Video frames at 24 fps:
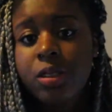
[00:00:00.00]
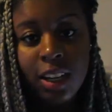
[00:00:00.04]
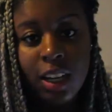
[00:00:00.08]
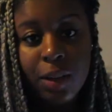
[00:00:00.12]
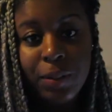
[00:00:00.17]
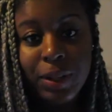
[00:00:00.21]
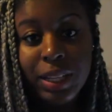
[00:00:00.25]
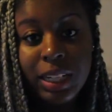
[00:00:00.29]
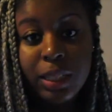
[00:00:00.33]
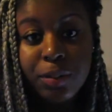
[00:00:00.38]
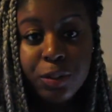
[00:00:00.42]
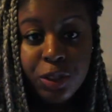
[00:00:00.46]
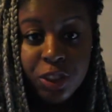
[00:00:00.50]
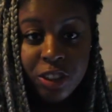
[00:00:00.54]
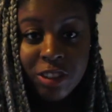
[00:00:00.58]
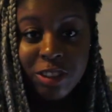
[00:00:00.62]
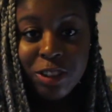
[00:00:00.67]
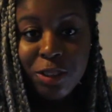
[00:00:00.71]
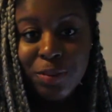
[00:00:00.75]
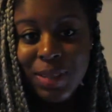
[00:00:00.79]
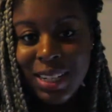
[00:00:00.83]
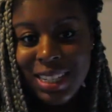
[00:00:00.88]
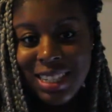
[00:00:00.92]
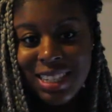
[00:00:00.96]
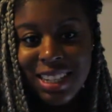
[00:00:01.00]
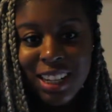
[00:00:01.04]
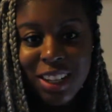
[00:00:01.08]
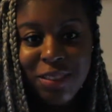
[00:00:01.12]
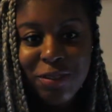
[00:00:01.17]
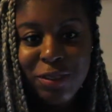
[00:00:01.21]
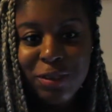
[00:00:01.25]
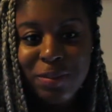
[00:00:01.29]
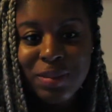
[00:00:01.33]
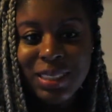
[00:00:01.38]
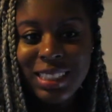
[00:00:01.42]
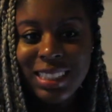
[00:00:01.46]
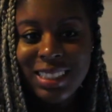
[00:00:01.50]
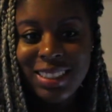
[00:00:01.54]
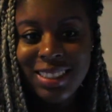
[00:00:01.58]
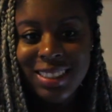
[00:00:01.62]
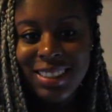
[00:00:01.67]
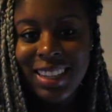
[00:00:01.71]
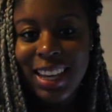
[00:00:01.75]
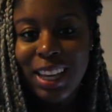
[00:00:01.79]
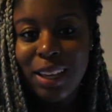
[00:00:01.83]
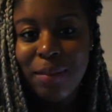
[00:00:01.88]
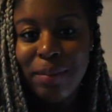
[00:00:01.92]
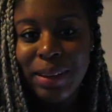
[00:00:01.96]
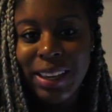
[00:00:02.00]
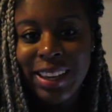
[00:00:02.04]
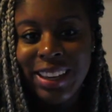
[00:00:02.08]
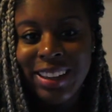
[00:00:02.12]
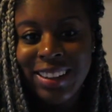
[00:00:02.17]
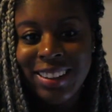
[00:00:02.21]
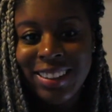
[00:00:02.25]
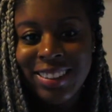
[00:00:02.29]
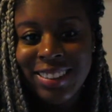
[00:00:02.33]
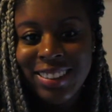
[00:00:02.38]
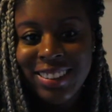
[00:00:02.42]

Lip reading: I mean, I'm sure my sixth form teachers hate me.